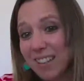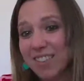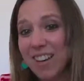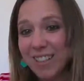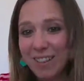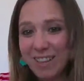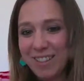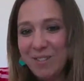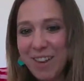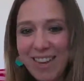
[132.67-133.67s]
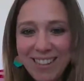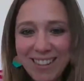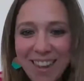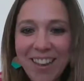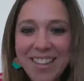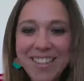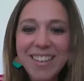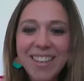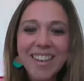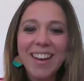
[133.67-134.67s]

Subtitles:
I try to make it nice,